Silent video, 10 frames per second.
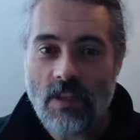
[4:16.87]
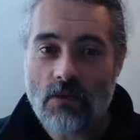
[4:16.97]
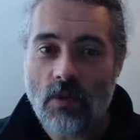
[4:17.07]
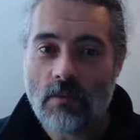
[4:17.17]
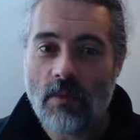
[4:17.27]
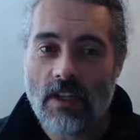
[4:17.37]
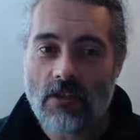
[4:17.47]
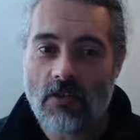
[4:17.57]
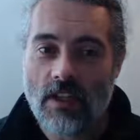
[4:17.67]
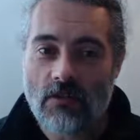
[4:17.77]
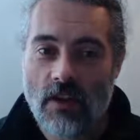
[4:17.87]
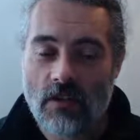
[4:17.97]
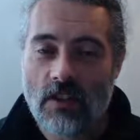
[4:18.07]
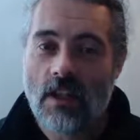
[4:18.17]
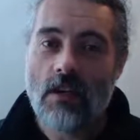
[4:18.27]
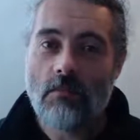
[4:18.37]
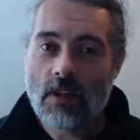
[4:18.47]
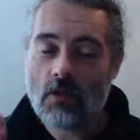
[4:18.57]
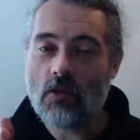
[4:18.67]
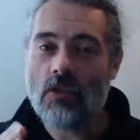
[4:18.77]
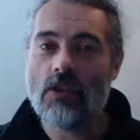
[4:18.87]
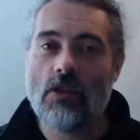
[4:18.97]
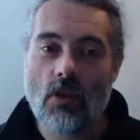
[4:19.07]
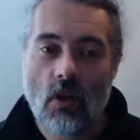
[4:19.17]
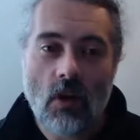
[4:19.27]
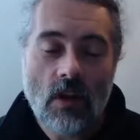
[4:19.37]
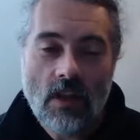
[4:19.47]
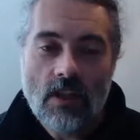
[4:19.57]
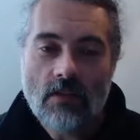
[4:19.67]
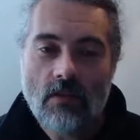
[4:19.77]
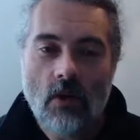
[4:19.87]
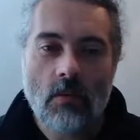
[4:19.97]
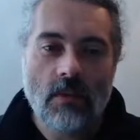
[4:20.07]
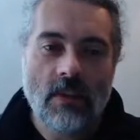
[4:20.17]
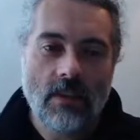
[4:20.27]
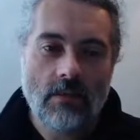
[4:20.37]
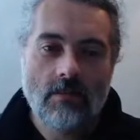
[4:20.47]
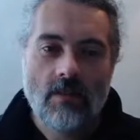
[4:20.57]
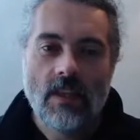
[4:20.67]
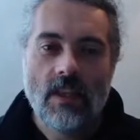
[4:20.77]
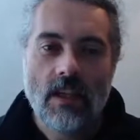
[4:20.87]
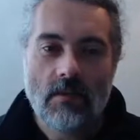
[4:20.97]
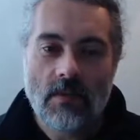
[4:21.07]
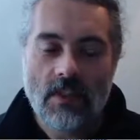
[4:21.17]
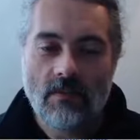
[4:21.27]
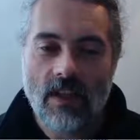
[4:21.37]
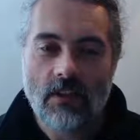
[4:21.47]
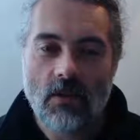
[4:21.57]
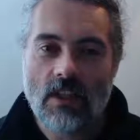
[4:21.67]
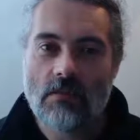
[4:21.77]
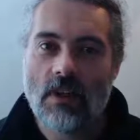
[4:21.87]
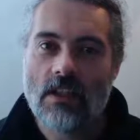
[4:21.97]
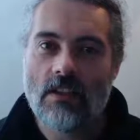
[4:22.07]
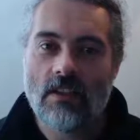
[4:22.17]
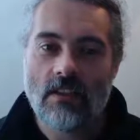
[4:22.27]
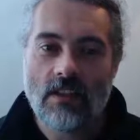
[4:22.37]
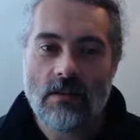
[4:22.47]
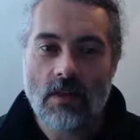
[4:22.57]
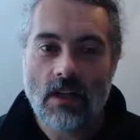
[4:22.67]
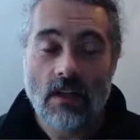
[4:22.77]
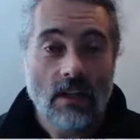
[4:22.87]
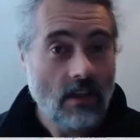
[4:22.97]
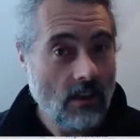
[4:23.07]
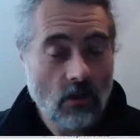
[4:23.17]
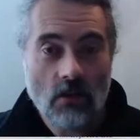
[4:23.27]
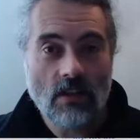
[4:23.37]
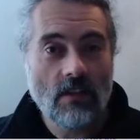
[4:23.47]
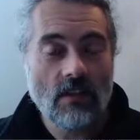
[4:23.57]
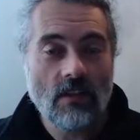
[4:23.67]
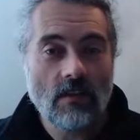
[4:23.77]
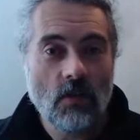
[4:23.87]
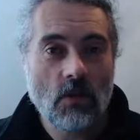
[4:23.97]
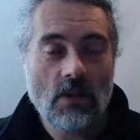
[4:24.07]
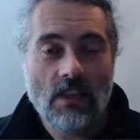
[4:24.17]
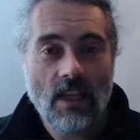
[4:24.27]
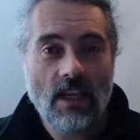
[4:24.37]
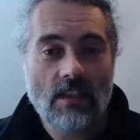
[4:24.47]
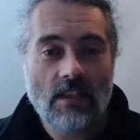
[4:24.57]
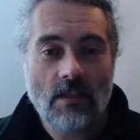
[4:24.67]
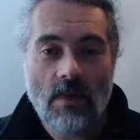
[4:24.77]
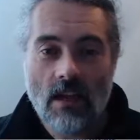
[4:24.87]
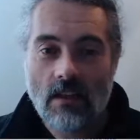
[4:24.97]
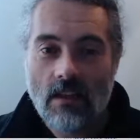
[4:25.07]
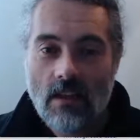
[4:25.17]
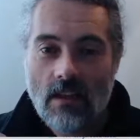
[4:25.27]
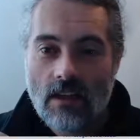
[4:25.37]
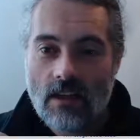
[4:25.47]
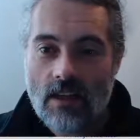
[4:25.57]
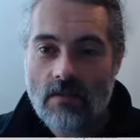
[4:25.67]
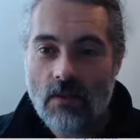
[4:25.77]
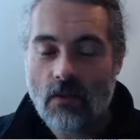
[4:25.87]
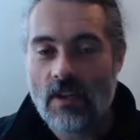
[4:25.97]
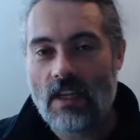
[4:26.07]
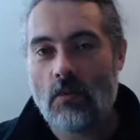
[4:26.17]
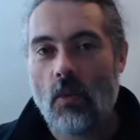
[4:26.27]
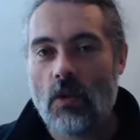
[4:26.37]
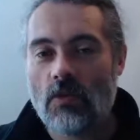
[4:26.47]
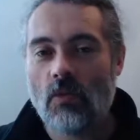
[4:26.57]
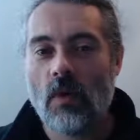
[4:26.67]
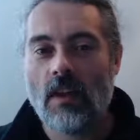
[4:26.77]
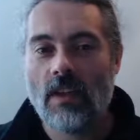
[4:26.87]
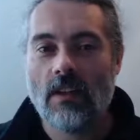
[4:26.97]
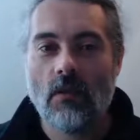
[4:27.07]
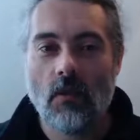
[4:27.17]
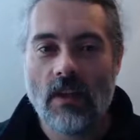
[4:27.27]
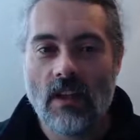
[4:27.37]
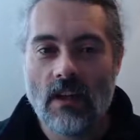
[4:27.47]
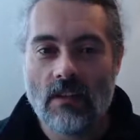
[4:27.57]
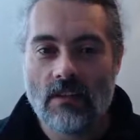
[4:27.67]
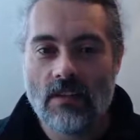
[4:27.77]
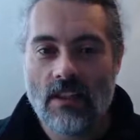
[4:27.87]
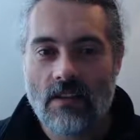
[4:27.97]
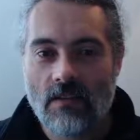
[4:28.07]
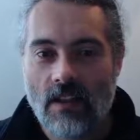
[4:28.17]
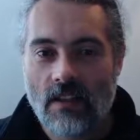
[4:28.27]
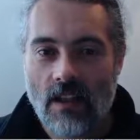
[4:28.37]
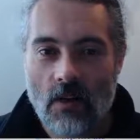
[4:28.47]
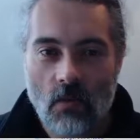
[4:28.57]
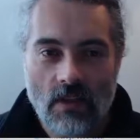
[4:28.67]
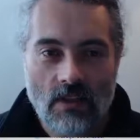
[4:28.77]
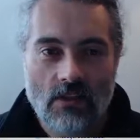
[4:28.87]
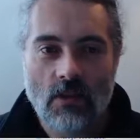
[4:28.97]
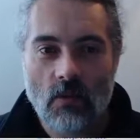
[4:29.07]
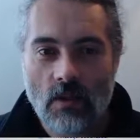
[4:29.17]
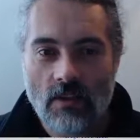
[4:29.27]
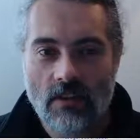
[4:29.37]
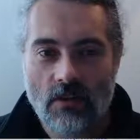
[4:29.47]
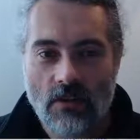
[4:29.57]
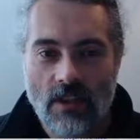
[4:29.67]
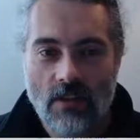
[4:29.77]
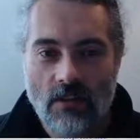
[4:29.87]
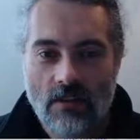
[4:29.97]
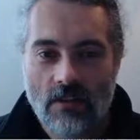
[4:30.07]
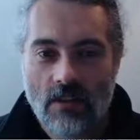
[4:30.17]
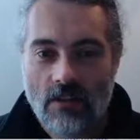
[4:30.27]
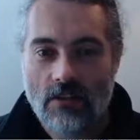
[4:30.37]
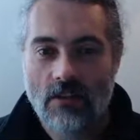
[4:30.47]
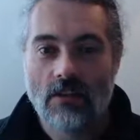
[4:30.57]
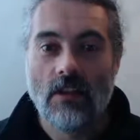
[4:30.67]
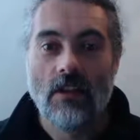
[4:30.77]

So I iterated round, but you just saw from the um, evaluate expression in the debug that I could in theory have used H T M L, even though that wasn't working with the other data file. I wonder, so what I'm going to do now, so